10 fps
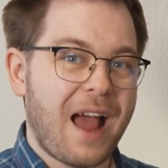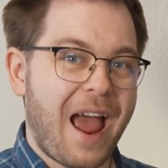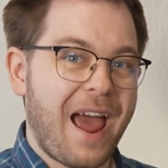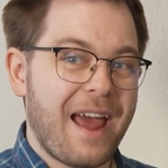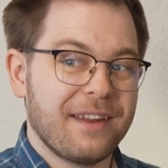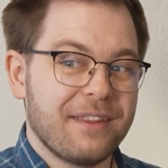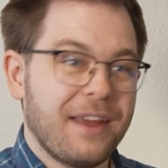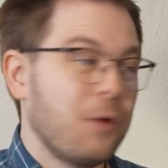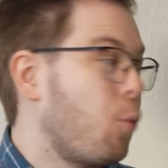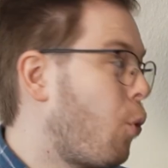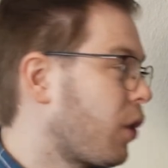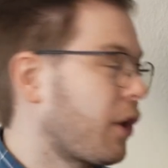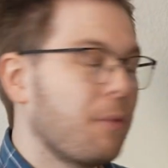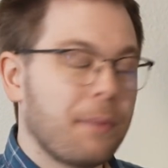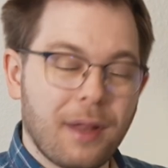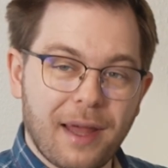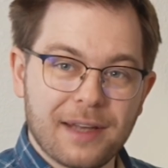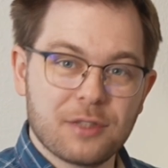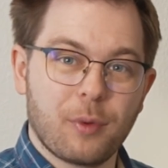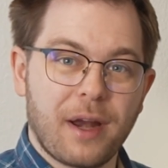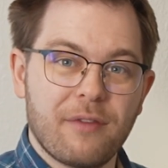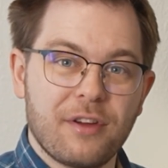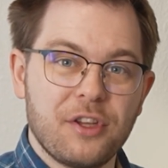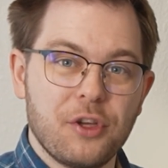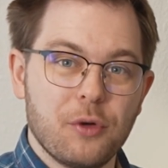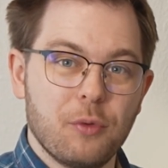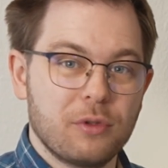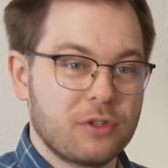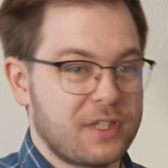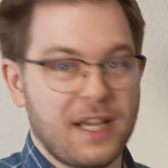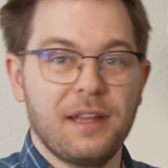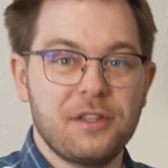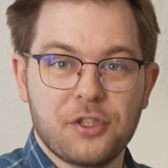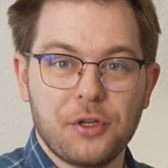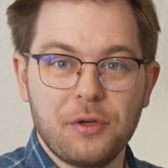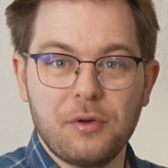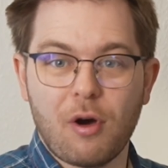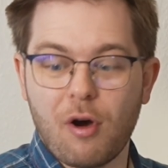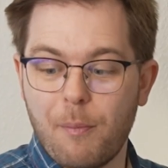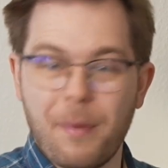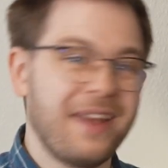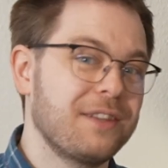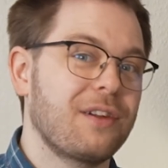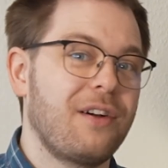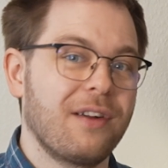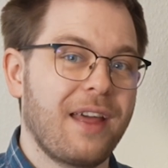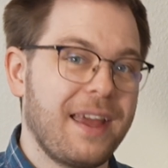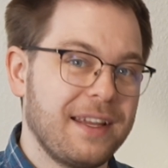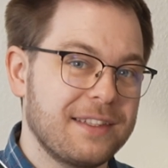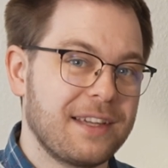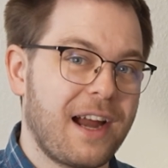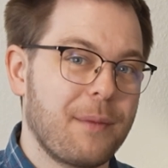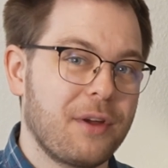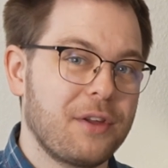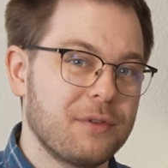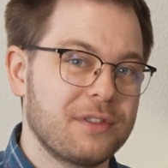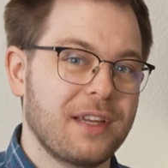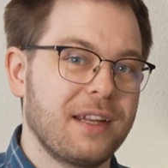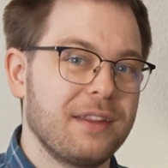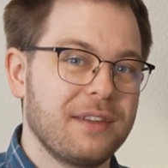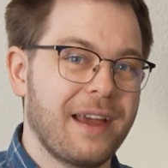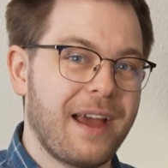and then water your plants whenever you tell it to or based on a timer you set in the